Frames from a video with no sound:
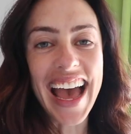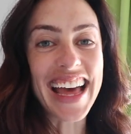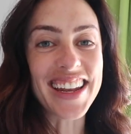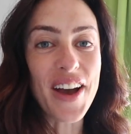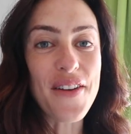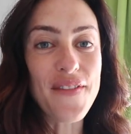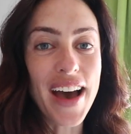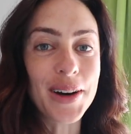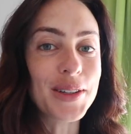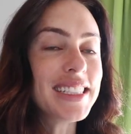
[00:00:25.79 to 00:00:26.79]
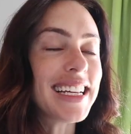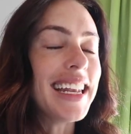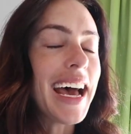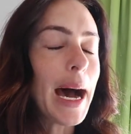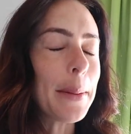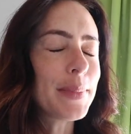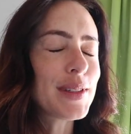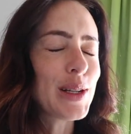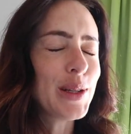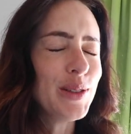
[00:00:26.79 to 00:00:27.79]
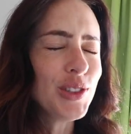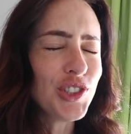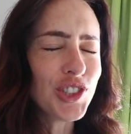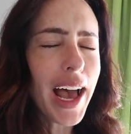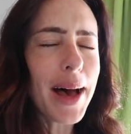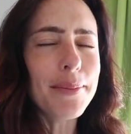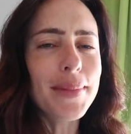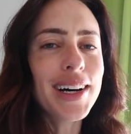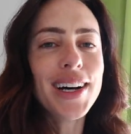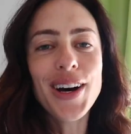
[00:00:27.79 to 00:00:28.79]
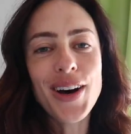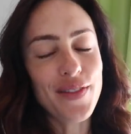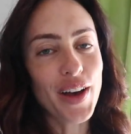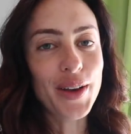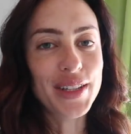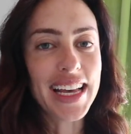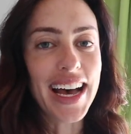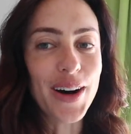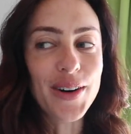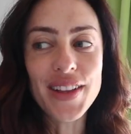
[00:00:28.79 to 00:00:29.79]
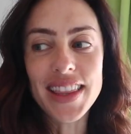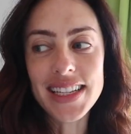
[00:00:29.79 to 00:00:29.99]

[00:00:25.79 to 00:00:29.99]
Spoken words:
and I found an absolute gem of a hotel.